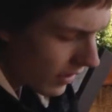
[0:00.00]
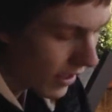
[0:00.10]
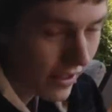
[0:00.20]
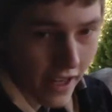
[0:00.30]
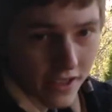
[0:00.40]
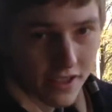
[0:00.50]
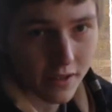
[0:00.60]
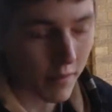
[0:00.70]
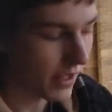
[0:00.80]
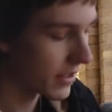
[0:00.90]
Alright, next
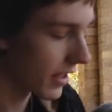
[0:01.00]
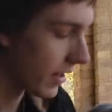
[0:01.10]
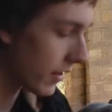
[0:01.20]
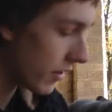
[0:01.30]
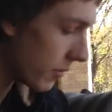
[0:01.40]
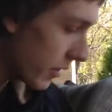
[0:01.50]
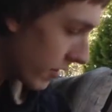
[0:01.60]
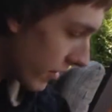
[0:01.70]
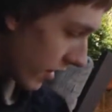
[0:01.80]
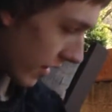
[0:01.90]
is my second
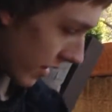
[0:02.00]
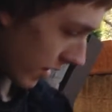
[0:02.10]
humidor.